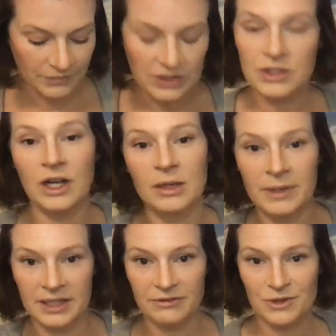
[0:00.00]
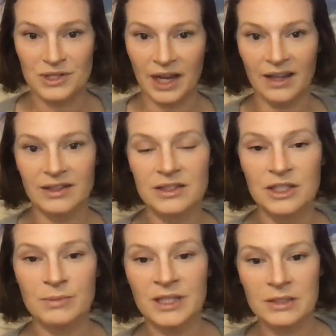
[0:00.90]
Let's talk about that for a second. Let's say
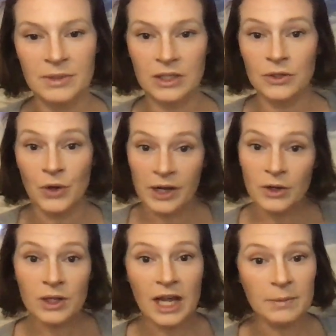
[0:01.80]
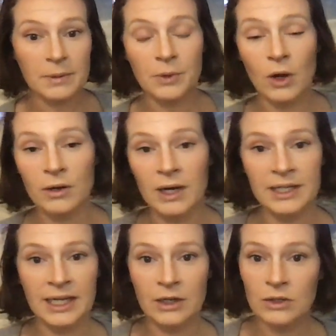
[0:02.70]
you meet somebody new. I know a lot of people are right
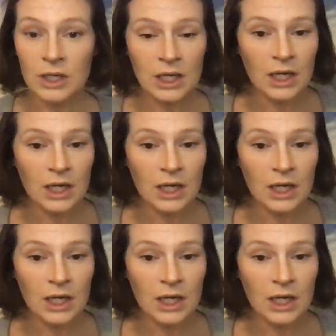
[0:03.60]
now.